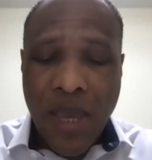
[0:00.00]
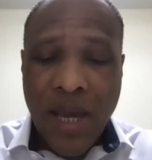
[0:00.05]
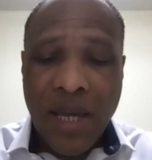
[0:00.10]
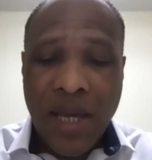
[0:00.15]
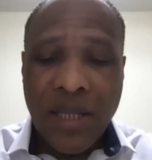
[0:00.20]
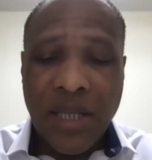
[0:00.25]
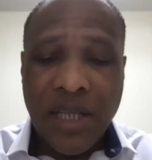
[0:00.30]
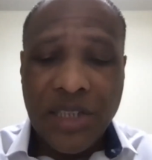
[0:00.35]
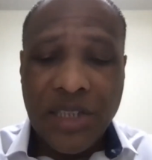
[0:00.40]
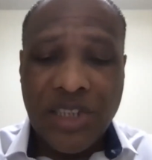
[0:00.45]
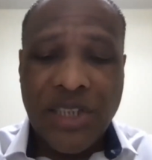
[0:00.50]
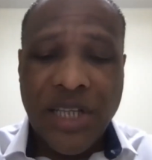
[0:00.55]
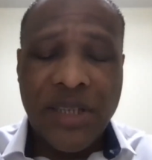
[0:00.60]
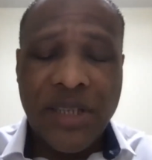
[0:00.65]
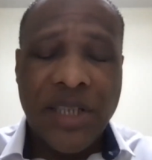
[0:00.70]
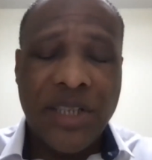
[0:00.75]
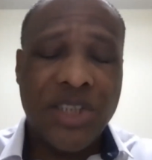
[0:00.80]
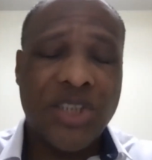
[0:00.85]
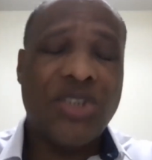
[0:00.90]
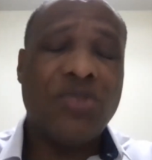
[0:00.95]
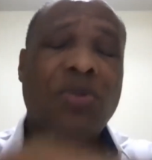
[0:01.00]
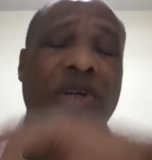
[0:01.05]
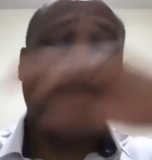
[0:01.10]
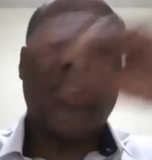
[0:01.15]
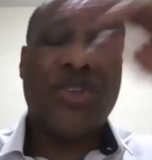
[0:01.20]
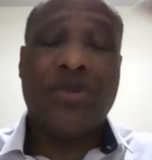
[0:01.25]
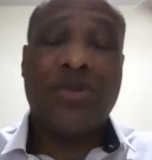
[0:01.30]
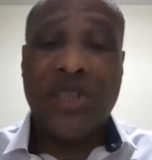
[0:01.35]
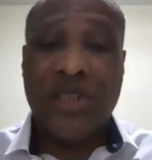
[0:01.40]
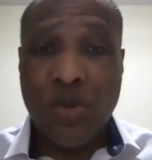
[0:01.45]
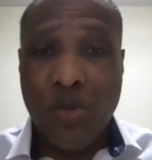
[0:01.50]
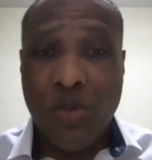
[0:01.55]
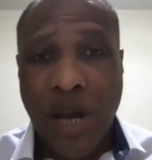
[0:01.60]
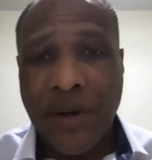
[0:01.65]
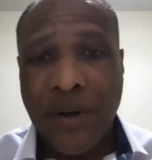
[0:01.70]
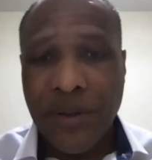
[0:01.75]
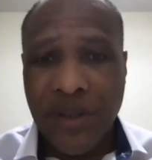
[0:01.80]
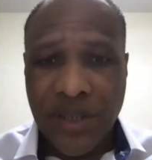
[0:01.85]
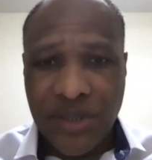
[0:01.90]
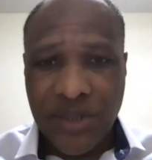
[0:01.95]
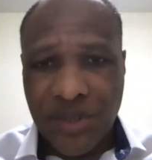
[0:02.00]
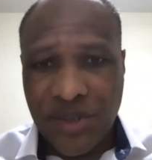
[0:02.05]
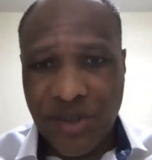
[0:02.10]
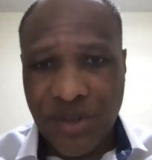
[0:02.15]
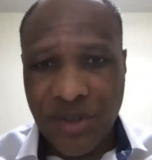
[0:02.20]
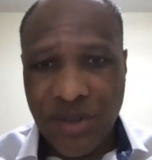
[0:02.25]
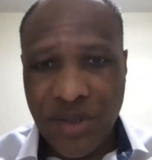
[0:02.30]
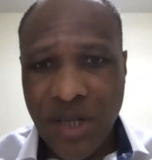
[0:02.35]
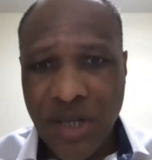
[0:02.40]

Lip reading: And instead, they just went straight to wireless.